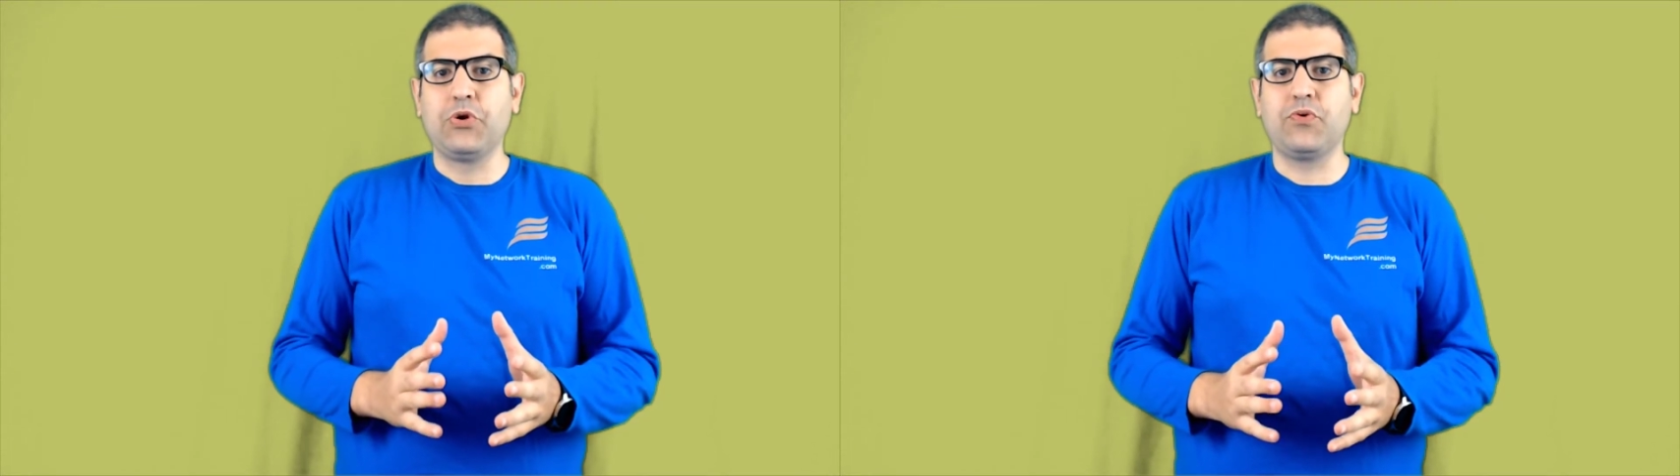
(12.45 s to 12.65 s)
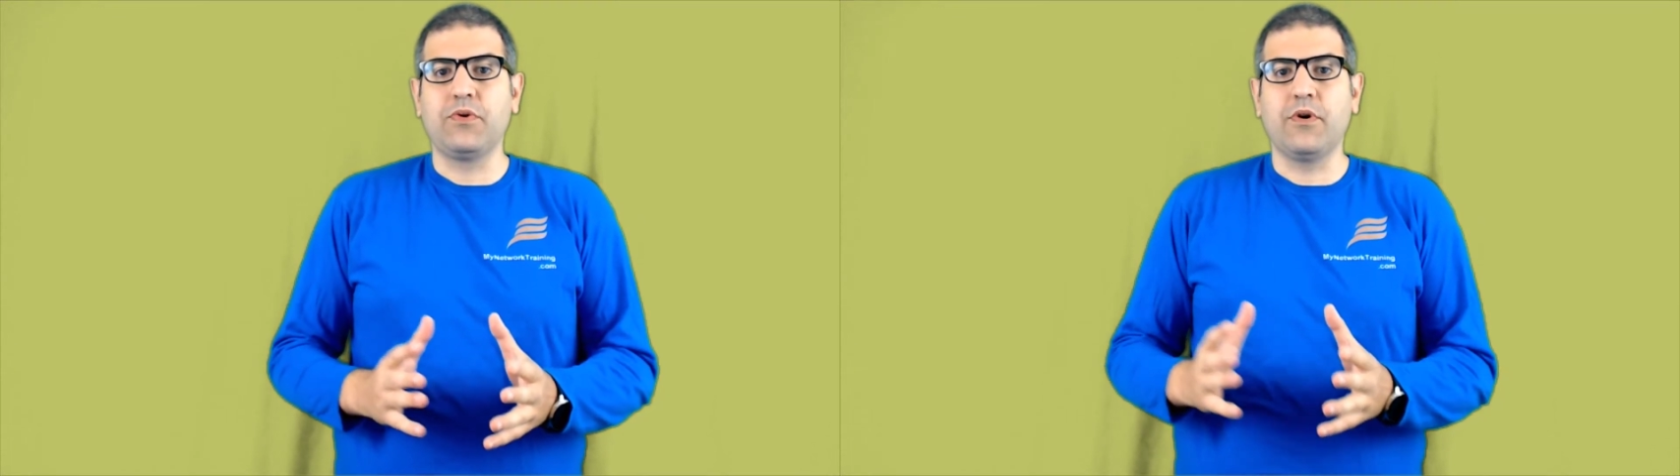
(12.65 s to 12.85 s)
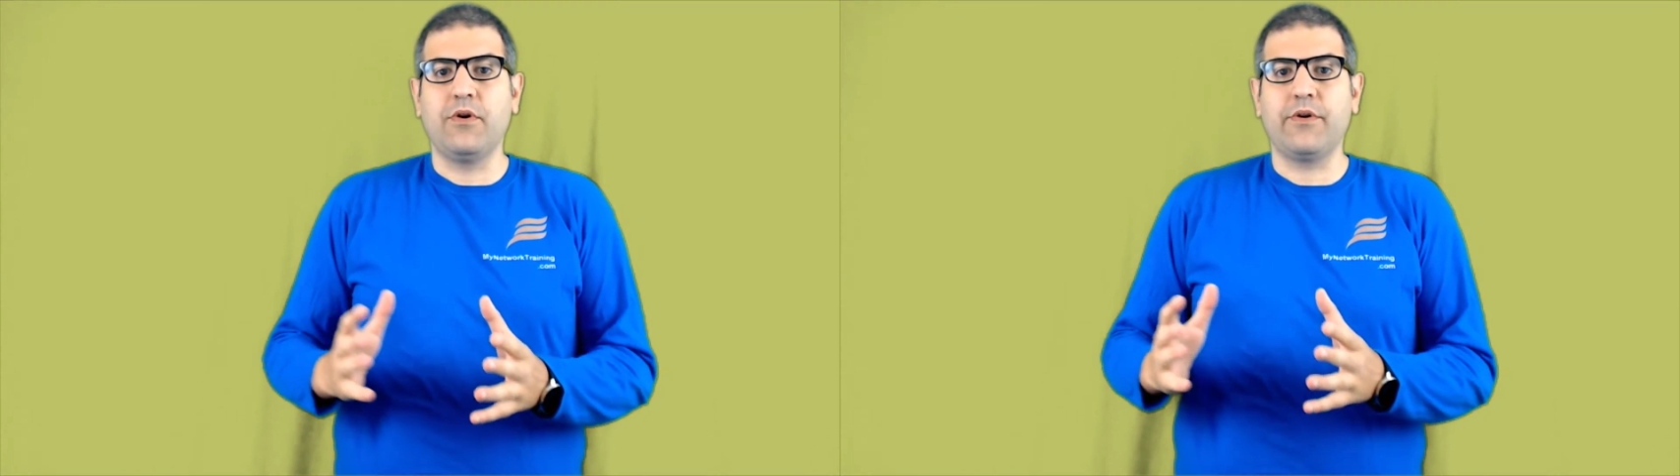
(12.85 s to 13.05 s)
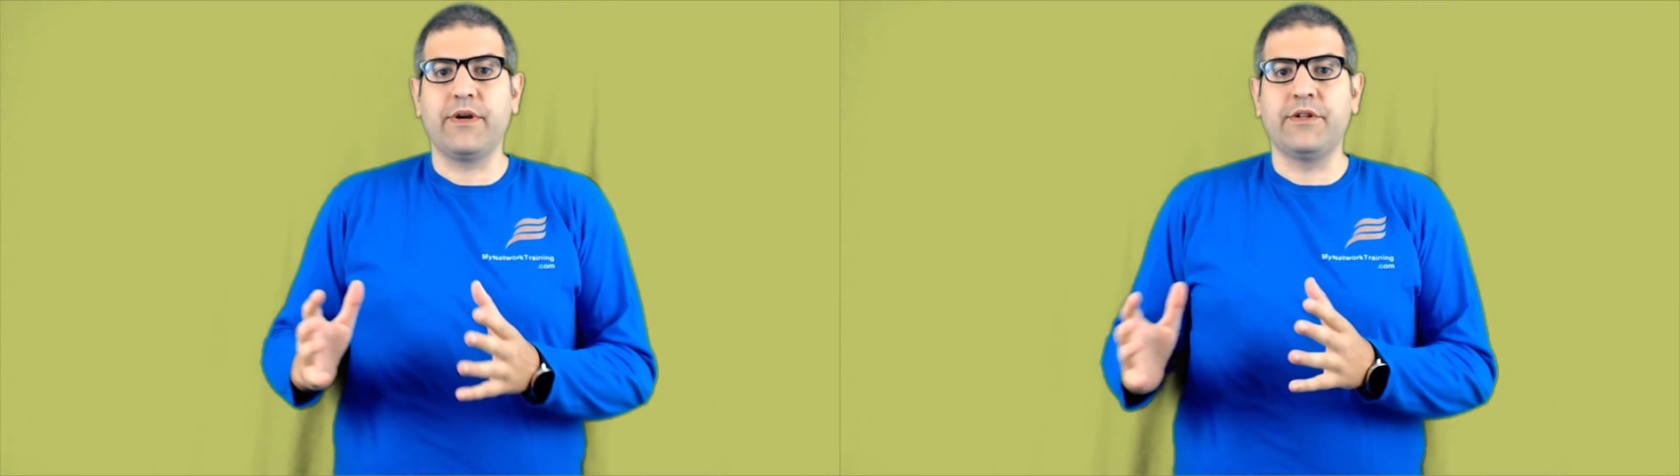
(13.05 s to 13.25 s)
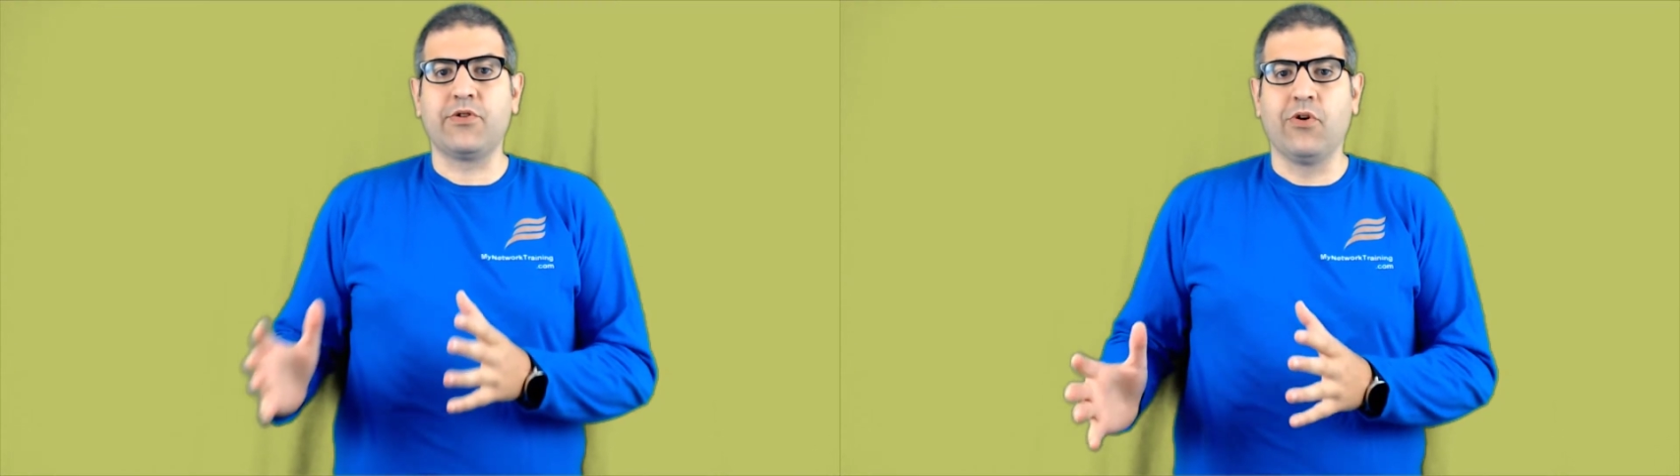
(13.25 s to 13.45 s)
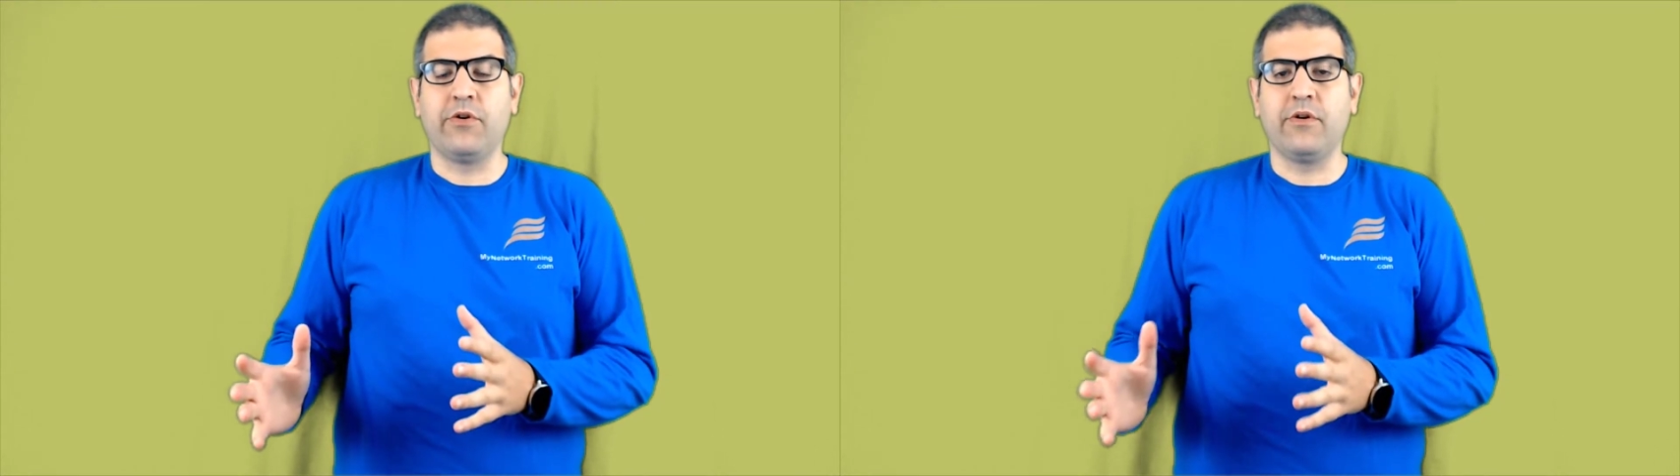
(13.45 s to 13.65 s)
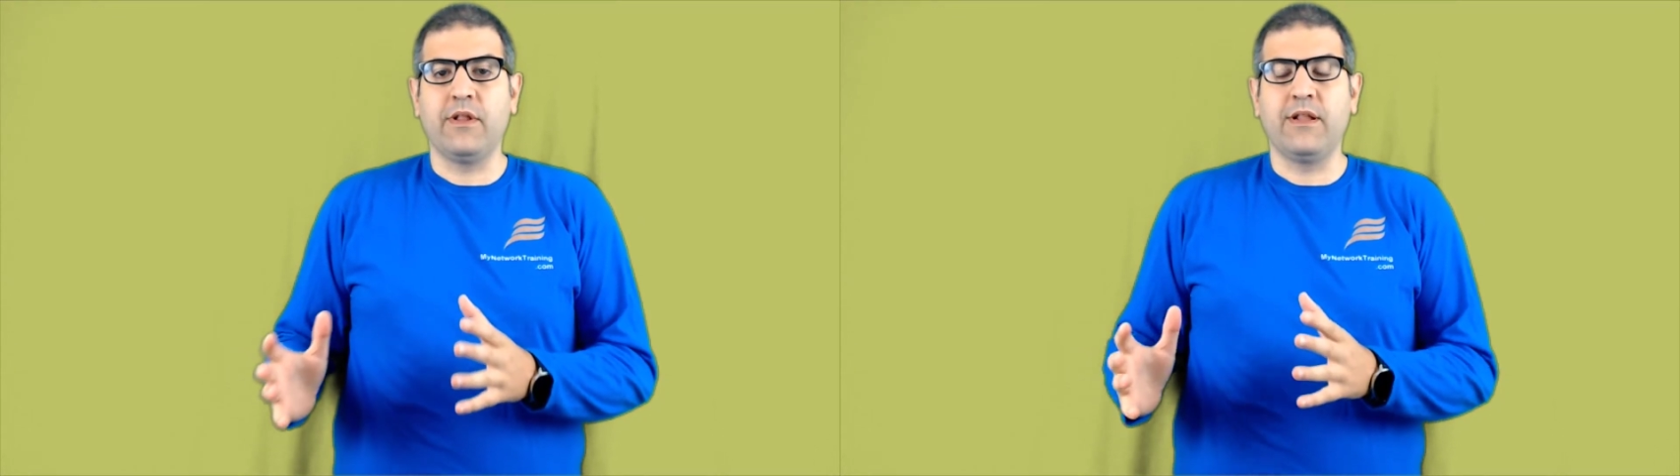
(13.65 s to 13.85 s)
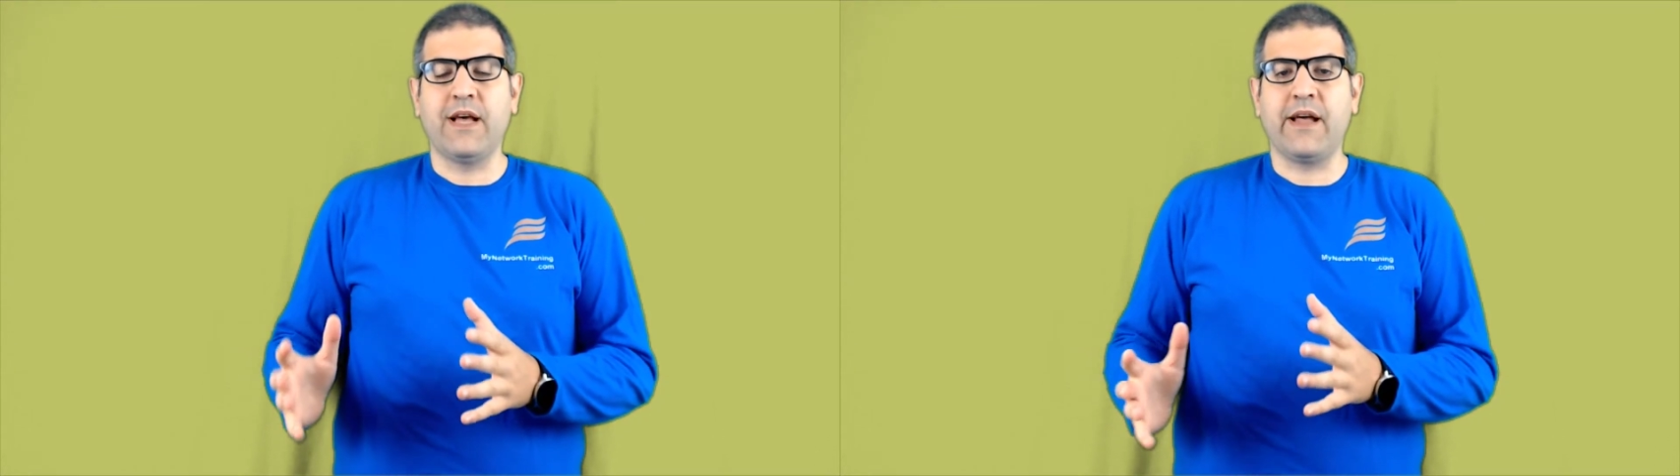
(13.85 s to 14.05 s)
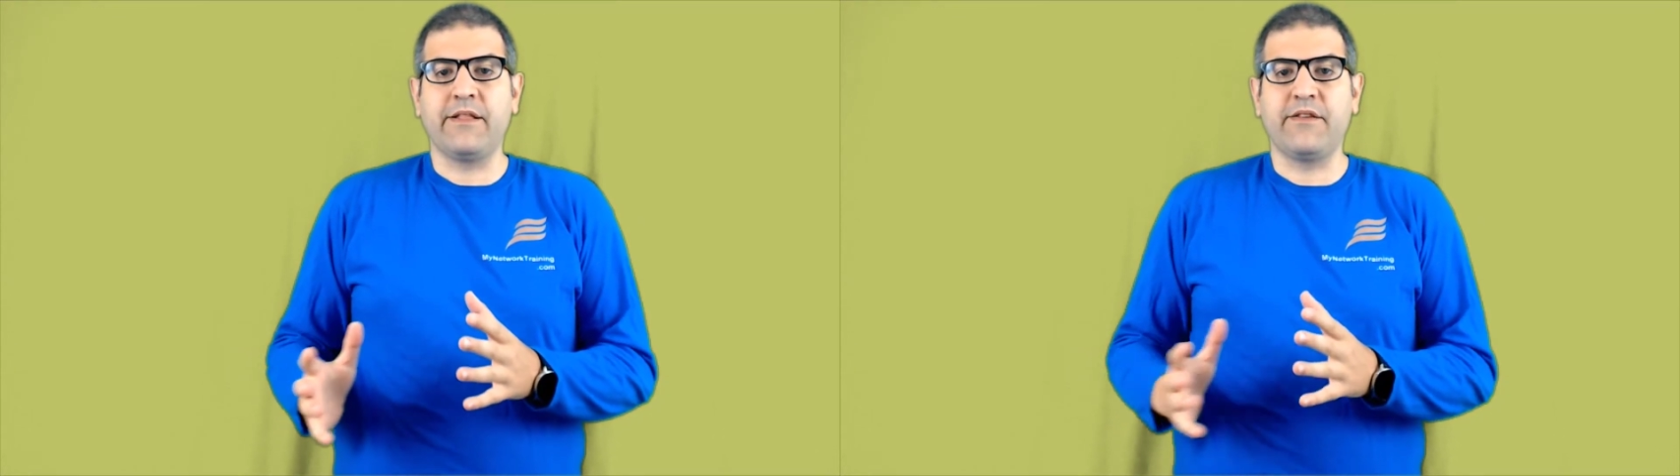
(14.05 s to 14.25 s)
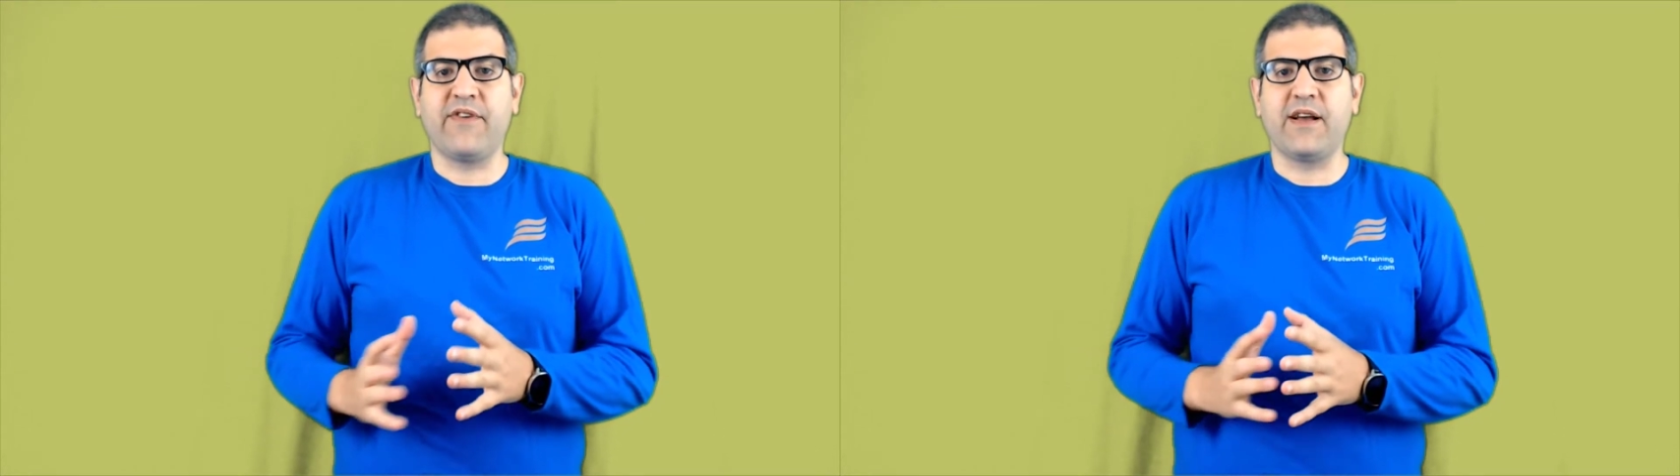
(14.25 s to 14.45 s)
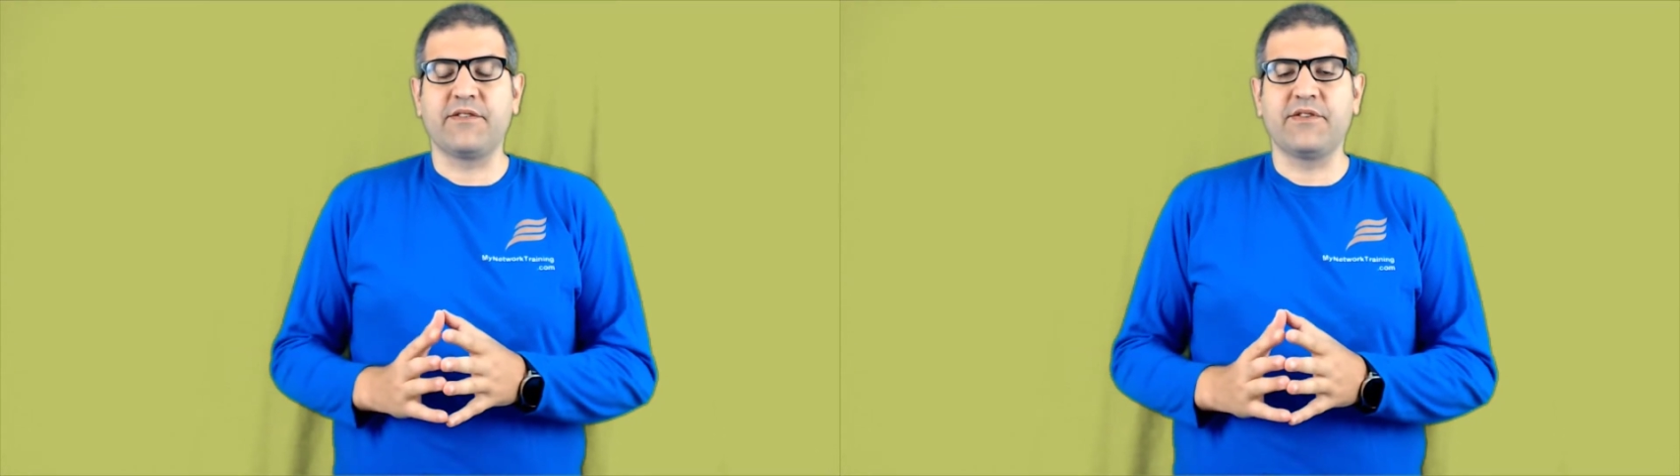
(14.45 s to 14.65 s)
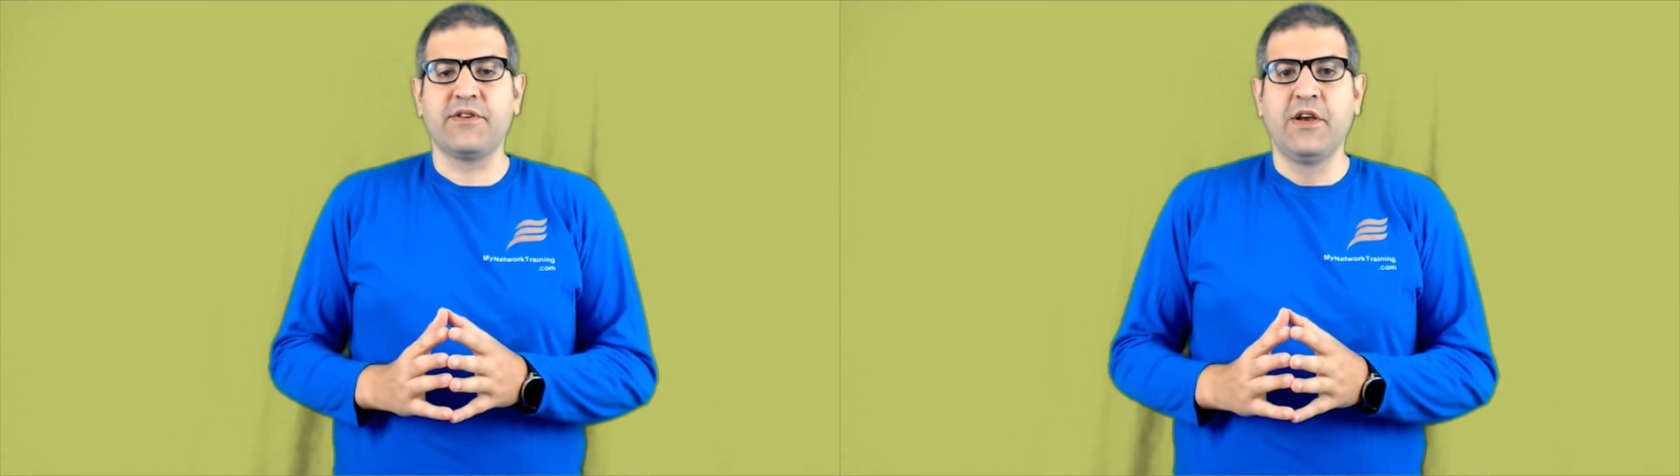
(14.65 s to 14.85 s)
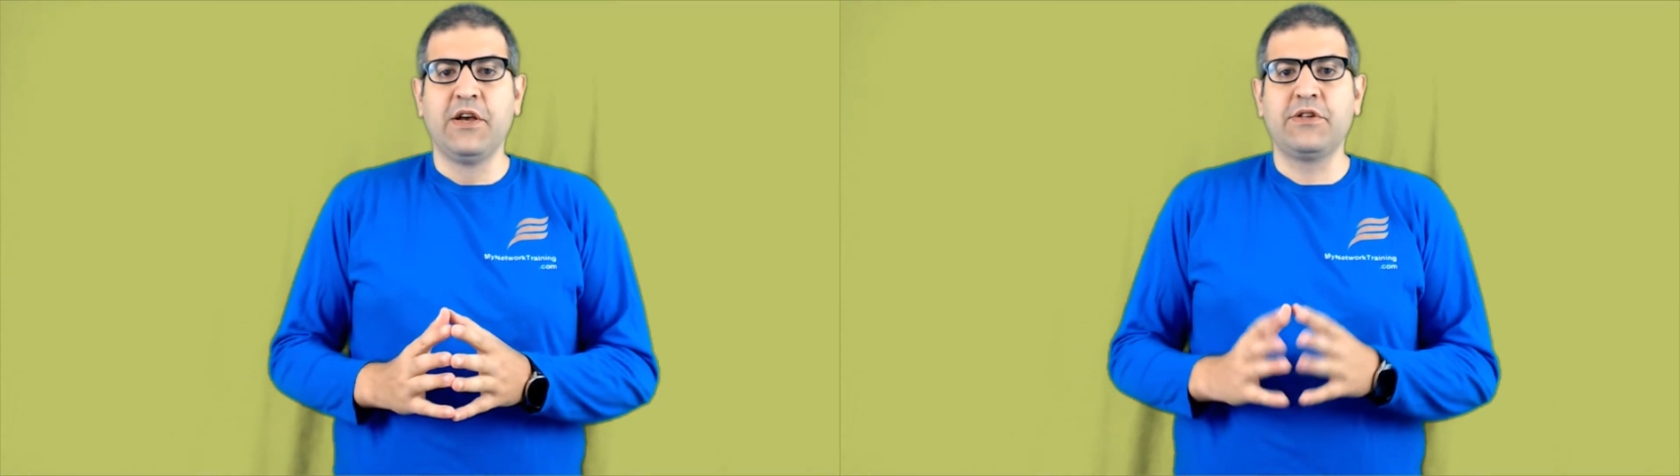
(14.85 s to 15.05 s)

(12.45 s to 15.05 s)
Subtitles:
to your internal LAN devices.